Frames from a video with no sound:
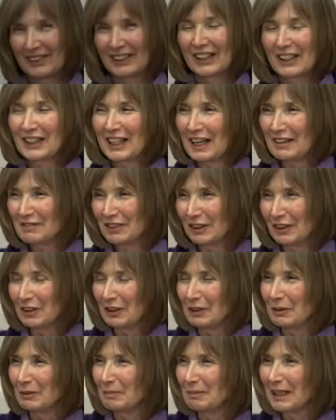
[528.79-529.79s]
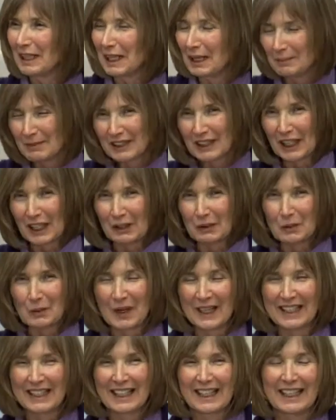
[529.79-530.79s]
Good afternoon. My name's Gayle
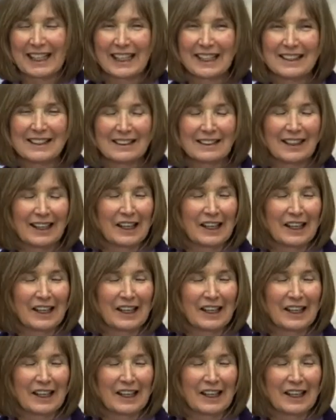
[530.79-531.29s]
Whitehead,